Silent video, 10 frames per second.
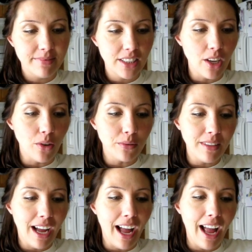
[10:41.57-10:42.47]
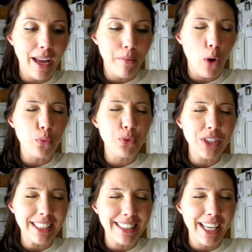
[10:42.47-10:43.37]
So I'm
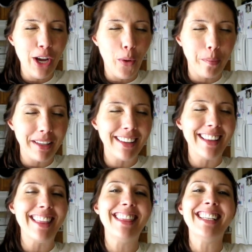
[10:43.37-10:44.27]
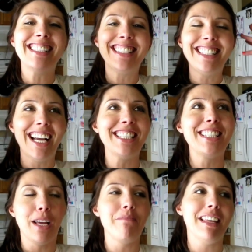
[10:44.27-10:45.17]
really hoping that this does
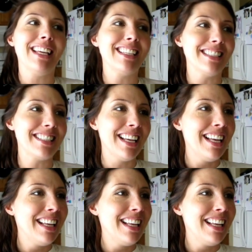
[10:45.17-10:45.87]
something, because